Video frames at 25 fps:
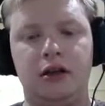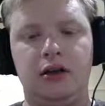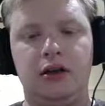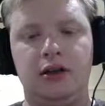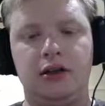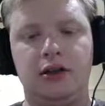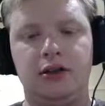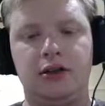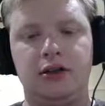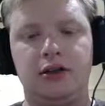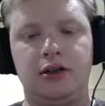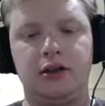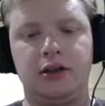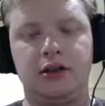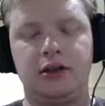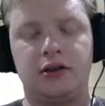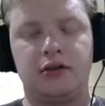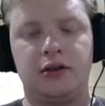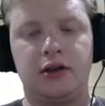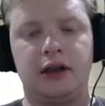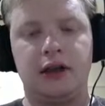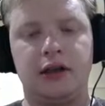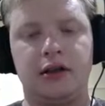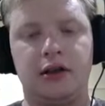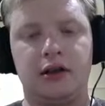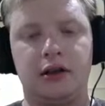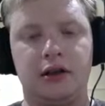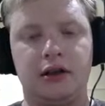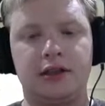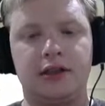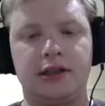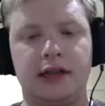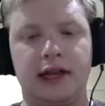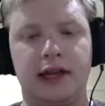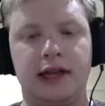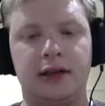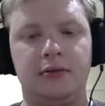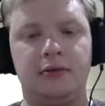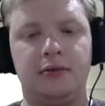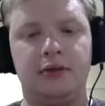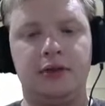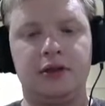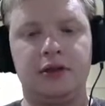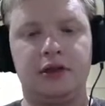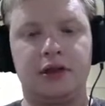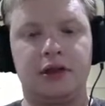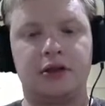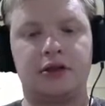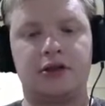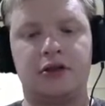using the green lightsaber,
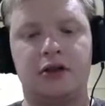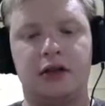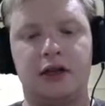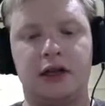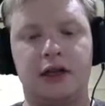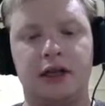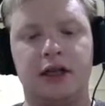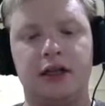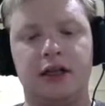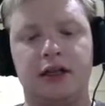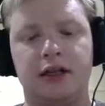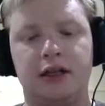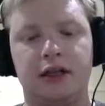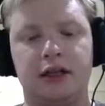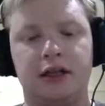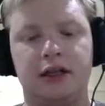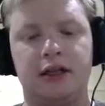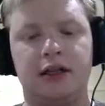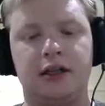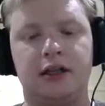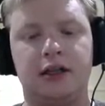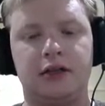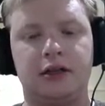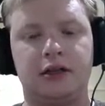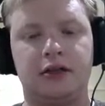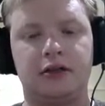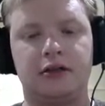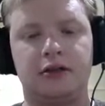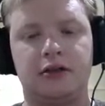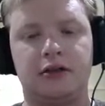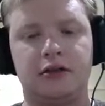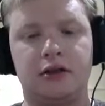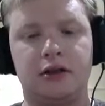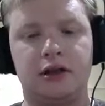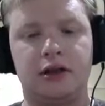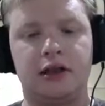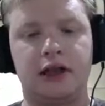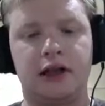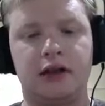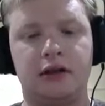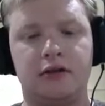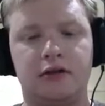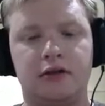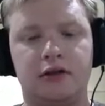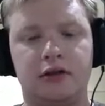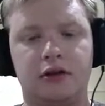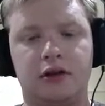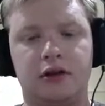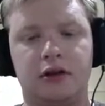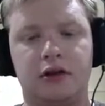just like he did in Attack
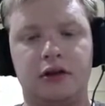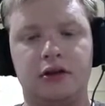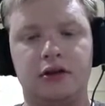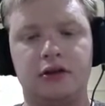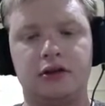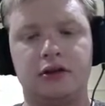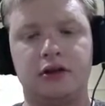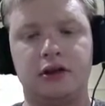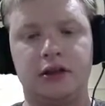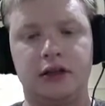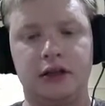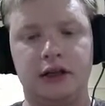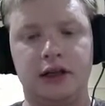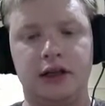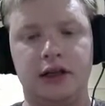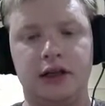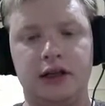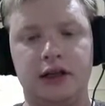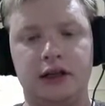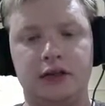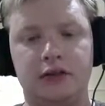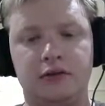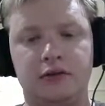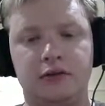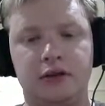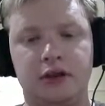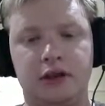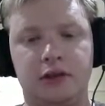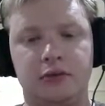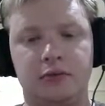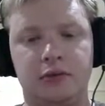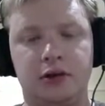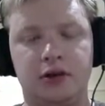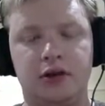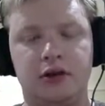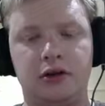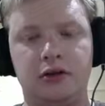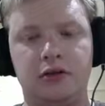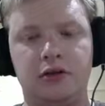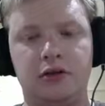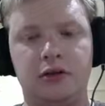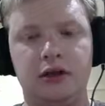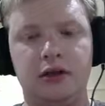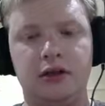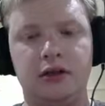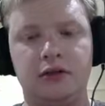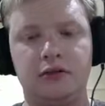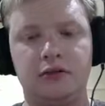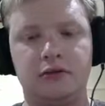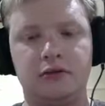of the Clones in the end, when he borrowed
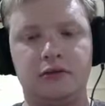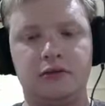one.